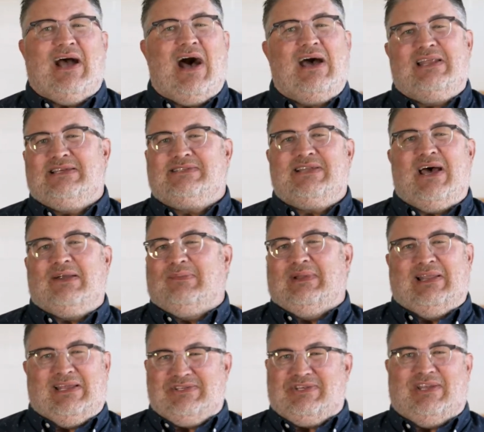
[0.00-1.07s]
God is not a
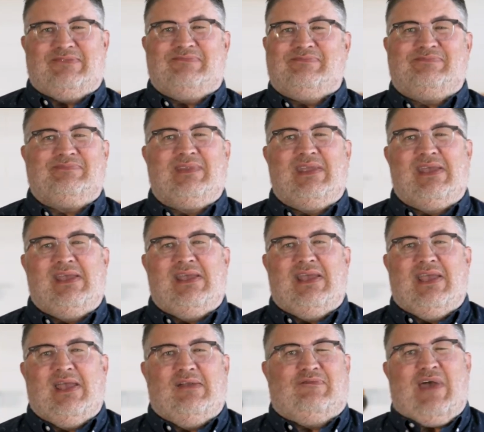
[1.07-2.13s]
religion.
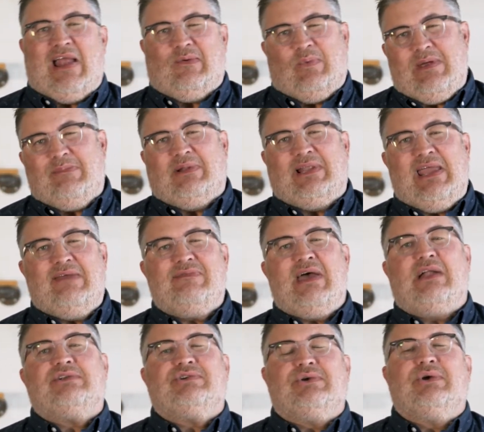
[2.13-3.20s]
In fact, we believe
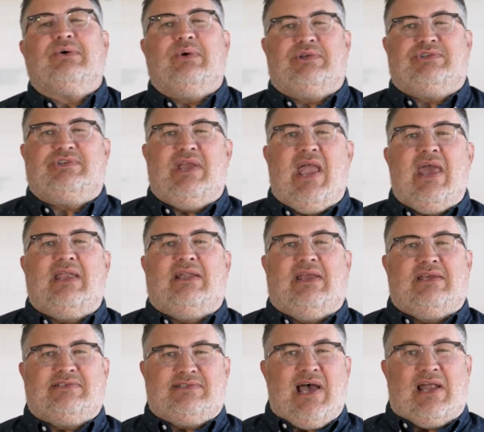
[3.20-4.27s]
that true
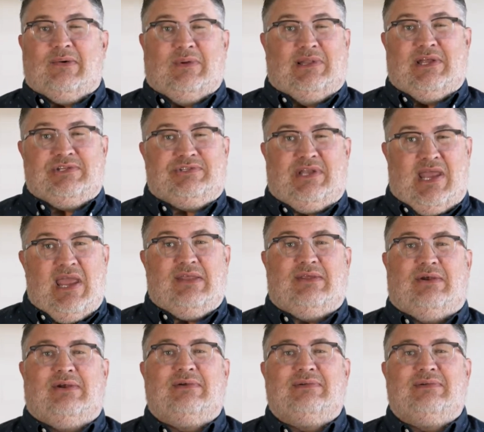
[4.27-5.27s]
Christianity is not a religion either.